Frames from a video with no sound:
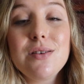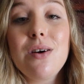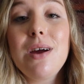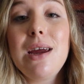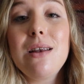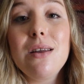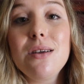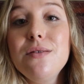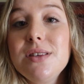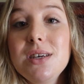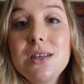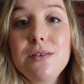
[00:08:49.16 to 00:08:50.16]
saw a lot of
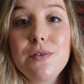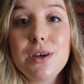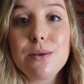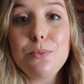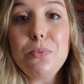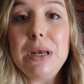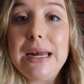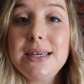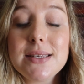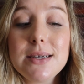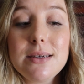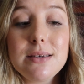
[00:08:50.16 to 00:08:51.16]
significant
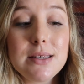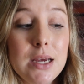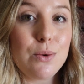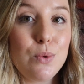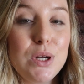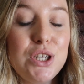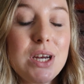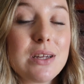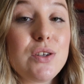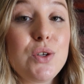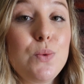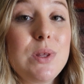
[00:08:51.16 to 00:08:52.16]
places which had
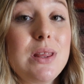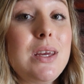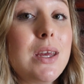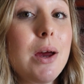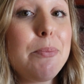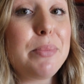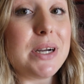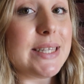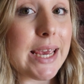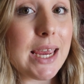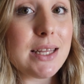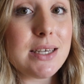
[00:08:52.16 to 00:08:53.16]
to do with the
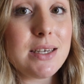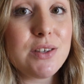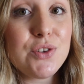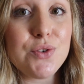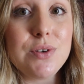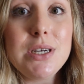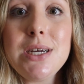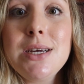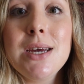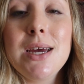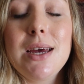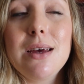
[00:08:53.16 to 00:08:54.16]
apartheid history.
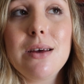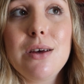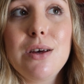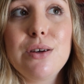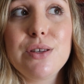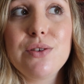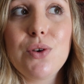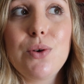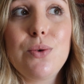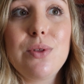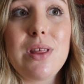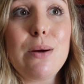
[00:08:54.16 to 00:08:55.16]

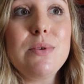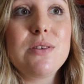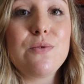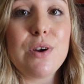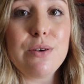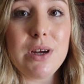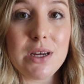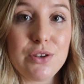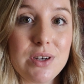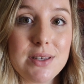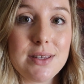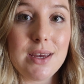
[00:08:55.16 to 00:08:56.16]
So that was very
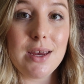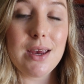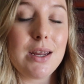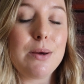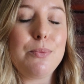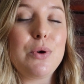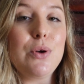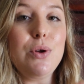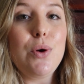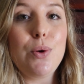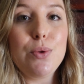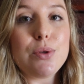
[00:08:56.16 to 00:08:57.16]
interesting, and I'm gonna
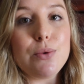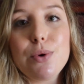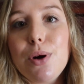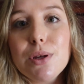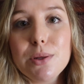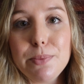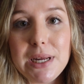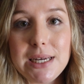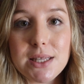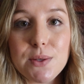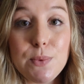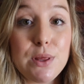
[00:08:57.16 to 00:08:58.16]
go through all the
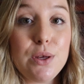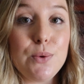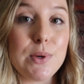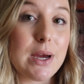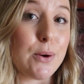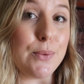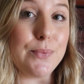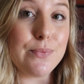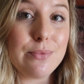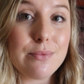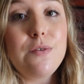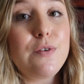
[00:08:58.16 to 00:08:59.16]
places with you now.
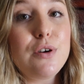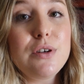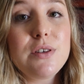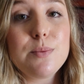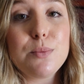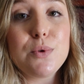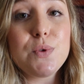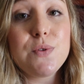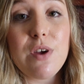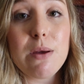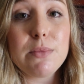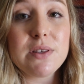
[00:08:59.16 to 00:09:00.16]
The first most
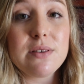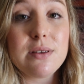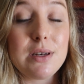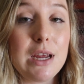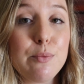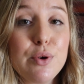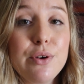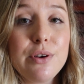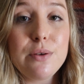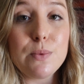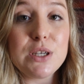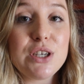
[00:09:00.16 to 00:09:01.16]
famous
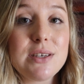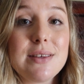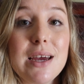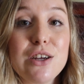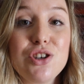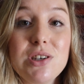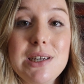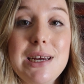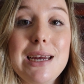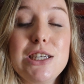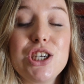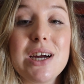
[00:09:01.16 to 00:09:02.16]
neighborhood, which is
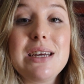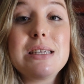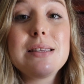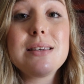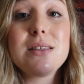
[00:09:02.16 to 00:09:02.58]
actually a giant